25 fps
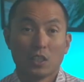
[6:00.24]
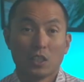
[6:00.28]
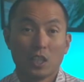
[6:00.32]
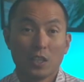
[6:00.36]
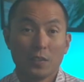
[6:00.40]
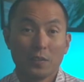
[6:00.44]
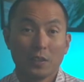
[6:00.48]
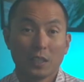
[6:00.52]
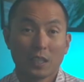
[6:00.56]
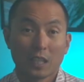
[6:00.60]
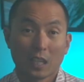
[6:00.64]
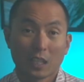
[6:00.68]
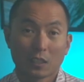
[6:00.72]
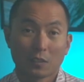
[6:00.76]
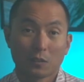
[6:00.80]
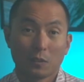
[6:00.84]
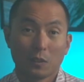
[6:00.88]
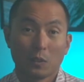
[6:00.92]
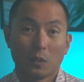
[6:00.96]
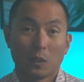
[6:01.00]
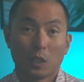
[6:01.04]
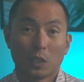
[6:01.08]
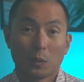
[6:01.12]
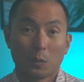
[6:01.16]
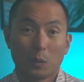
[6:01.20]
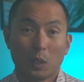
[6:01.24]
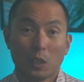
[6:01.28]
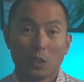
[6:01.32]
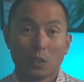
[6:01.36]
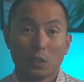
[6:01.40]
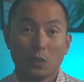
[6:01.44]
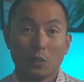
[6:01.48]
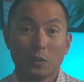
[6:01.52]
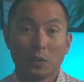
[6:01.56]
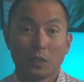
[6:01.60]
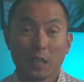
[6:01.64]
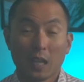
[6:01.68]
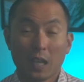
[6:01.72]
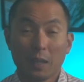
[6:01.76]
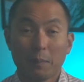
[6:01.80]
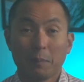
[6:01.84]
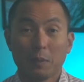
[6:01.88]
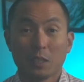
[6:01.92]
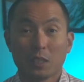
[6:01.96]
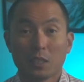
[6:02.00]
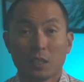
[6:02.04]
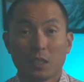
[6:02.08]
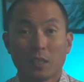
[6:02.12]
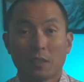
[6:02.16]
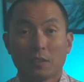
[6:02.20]
achieving cash flow on Oahu can be
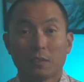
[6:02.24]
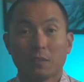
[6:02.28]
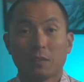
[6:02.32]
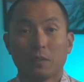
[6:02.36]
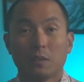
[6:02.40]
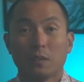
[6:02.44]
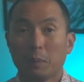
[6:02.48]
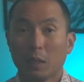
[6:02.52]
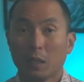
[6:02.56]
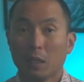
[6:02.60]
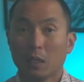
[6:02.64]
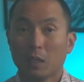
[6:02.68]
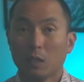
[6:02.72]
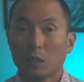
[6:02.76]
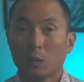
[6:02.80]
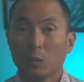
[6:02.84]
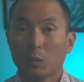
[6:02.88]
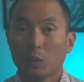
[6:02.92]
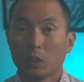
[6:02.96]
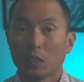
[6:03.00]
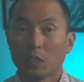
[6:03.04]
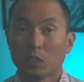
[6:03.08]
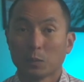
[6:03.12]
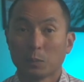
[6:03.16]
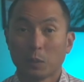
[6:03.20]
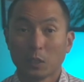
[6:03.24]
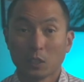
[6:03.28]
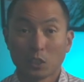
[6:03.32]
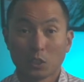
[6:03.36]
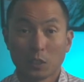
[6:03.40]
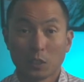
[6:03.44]
tough, but with a smart